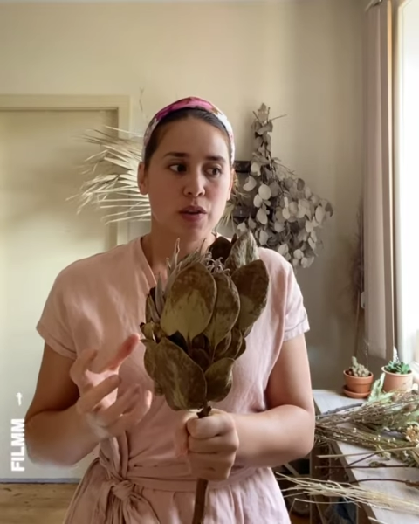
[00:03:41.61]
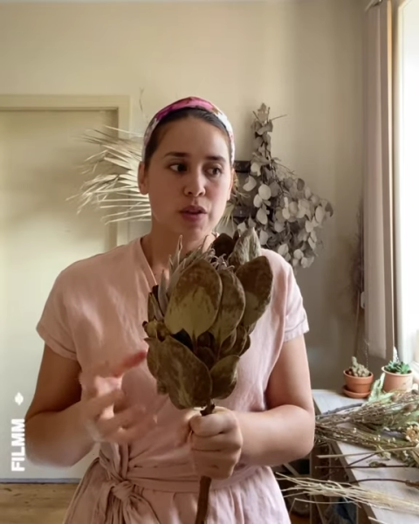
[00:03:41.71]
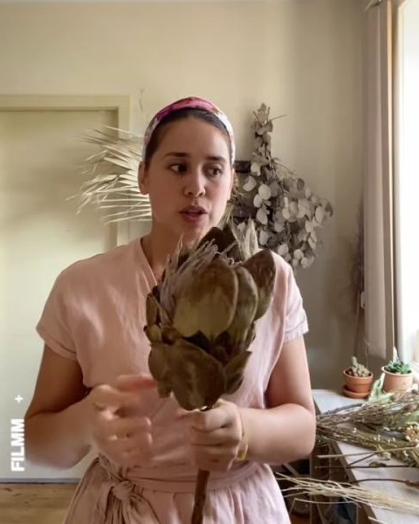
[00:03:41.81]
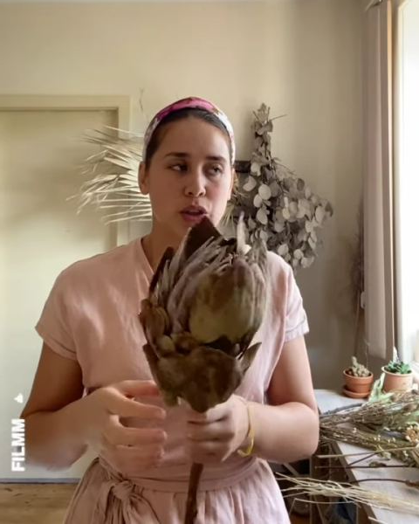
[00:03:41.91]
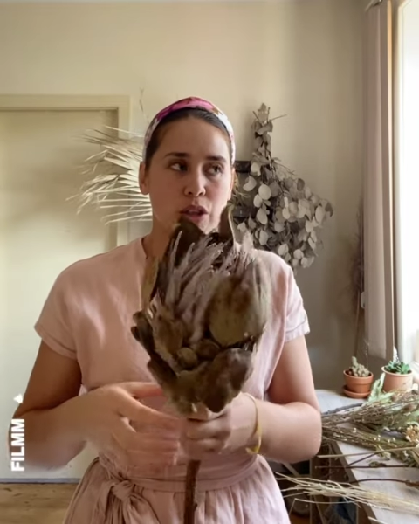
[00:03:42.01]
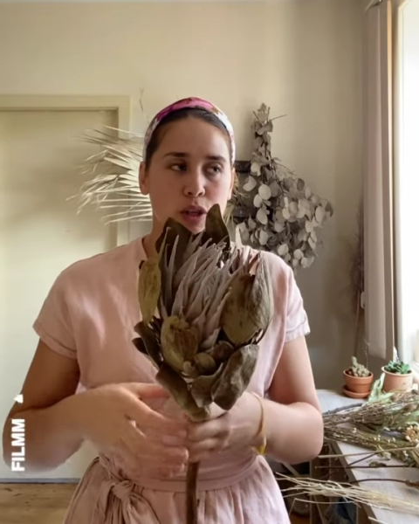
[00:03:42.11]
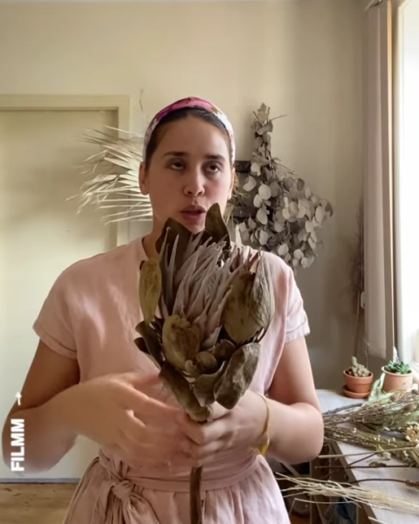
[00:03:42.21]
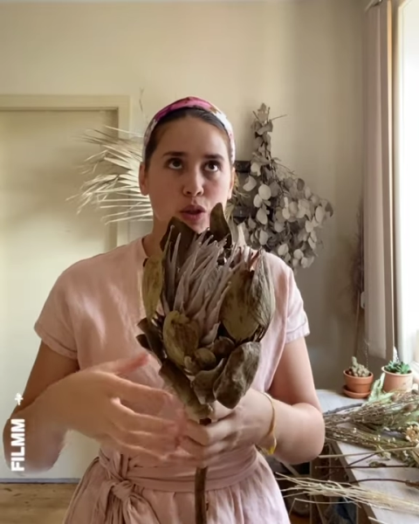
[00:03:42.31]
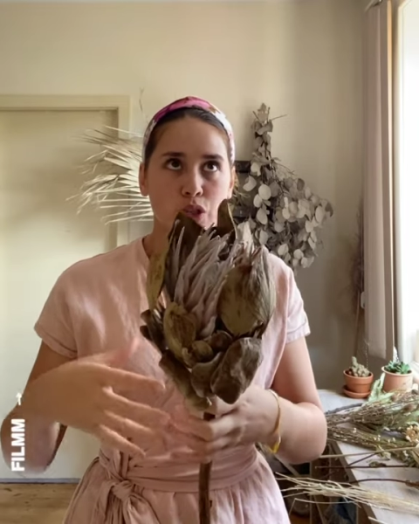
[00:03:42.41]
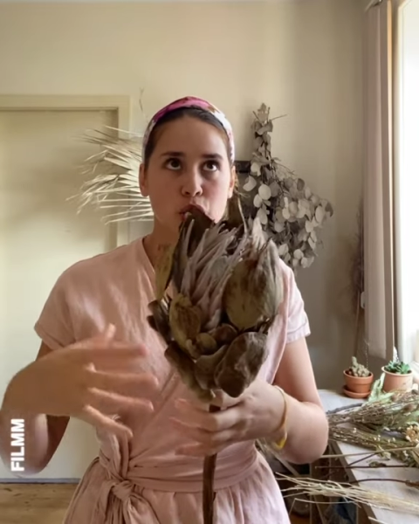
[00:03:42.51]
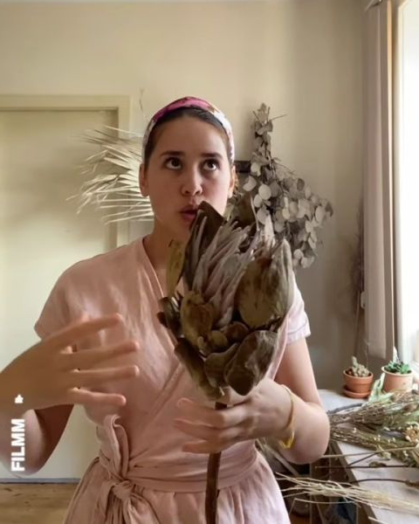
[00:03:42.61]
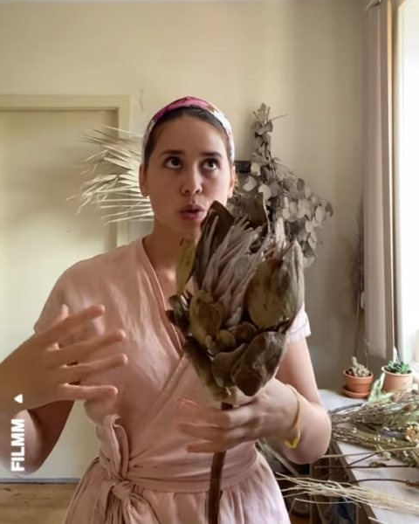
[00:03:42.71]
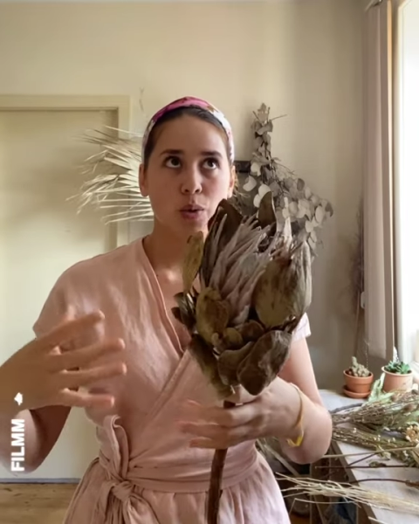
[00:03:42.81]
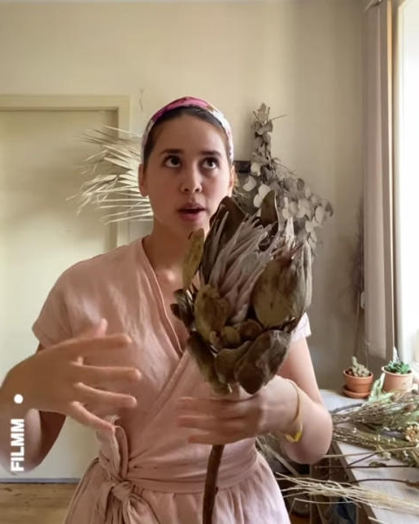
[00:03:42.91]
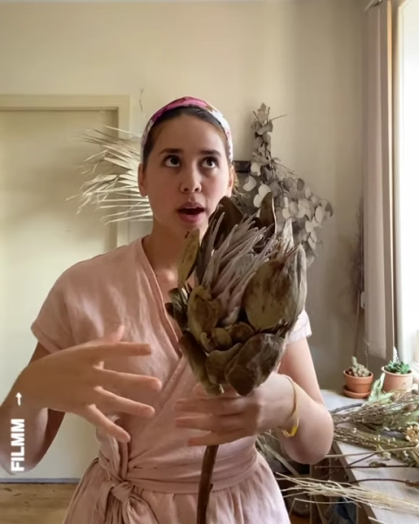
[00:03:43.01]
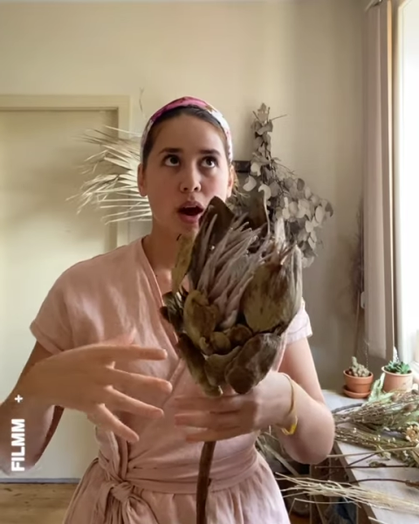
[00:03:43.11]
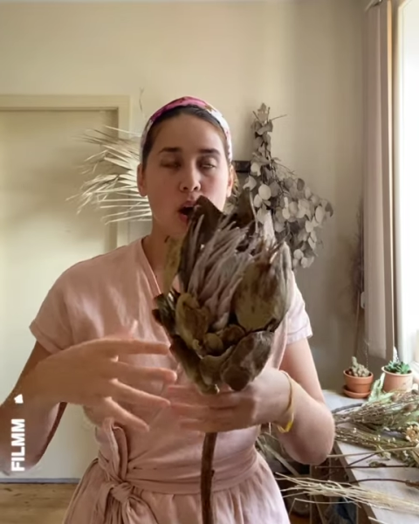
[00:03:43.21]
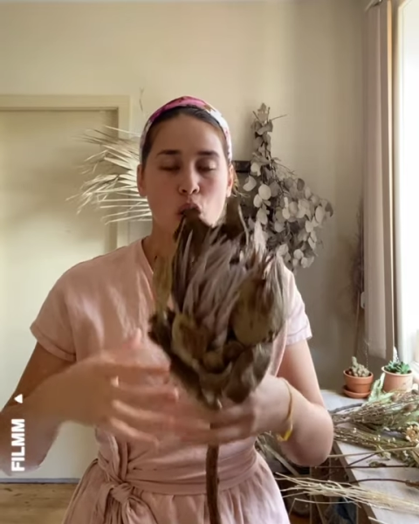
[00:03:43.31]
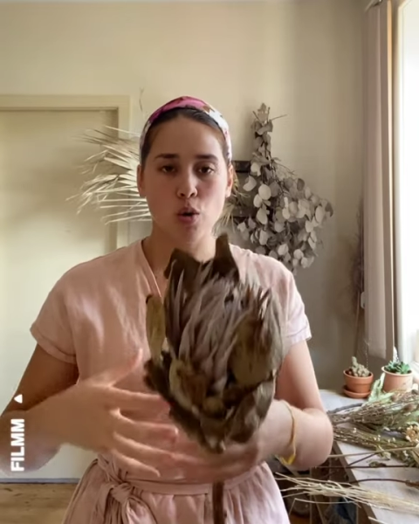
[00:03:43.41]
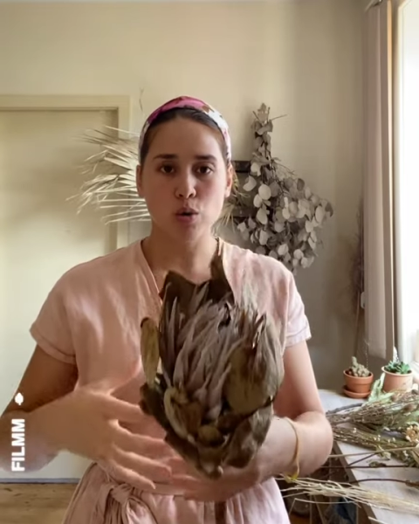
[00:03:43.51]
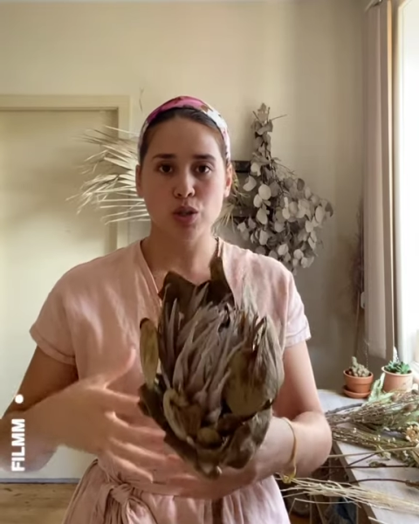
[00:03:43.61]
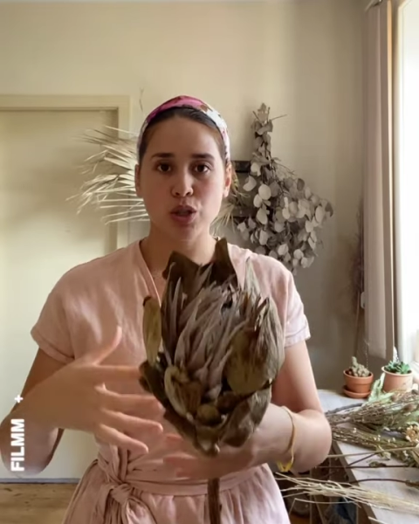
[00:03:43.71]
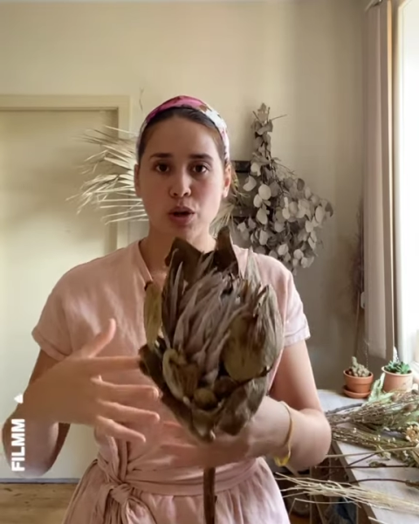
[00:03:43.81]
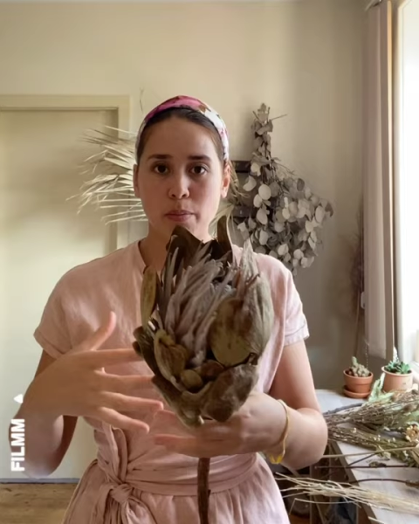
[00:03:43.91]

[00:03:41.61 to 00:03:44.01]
the, the looser you hold your